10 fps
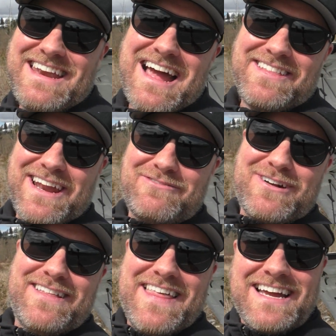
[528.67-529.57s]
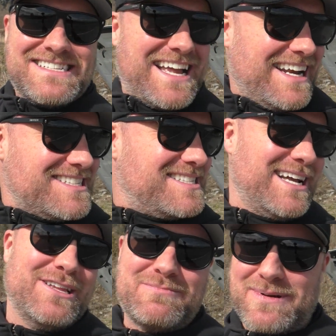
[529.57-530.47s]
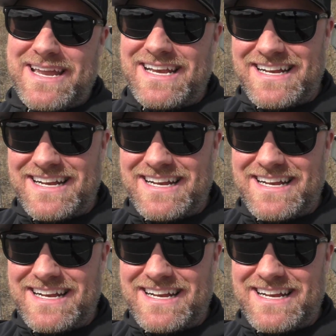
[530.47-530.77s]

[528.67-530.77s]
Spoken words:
now that I've run that to kind of celebrate